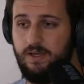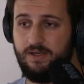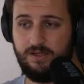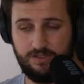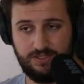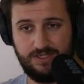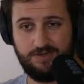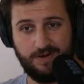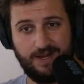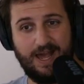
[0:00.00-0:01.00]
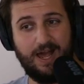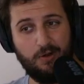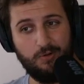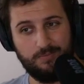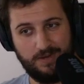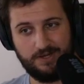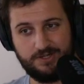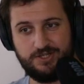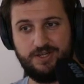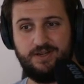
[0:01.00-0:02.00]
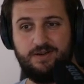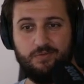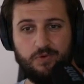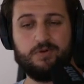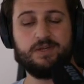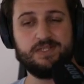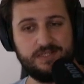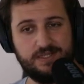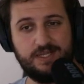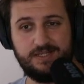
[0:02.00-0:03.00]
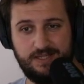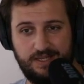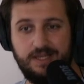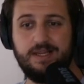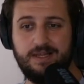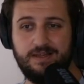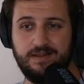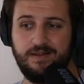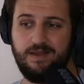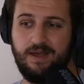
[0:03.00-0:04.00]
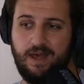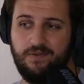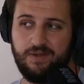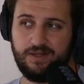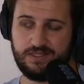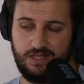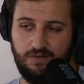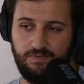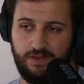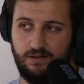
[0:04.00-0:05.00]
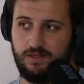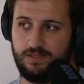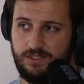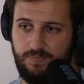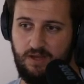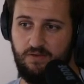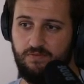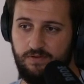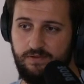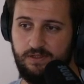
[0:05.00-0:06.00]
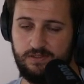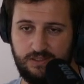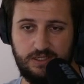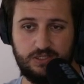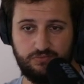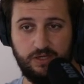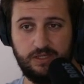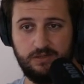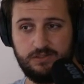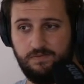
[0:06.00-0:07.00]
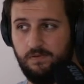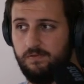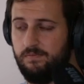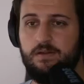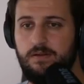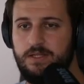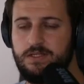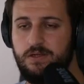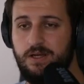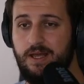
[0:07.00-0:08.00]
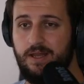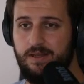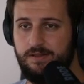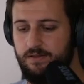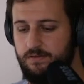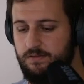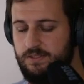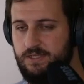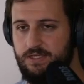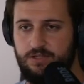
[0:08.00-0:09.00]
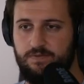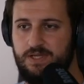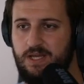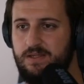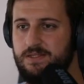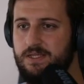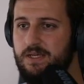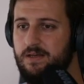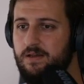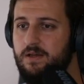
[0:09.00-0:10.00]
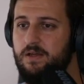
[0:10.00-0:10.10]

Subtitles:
Considering how much warriors need healing, having a self-heal that's as powerful as this is really useful. Let's look at another set of talents here.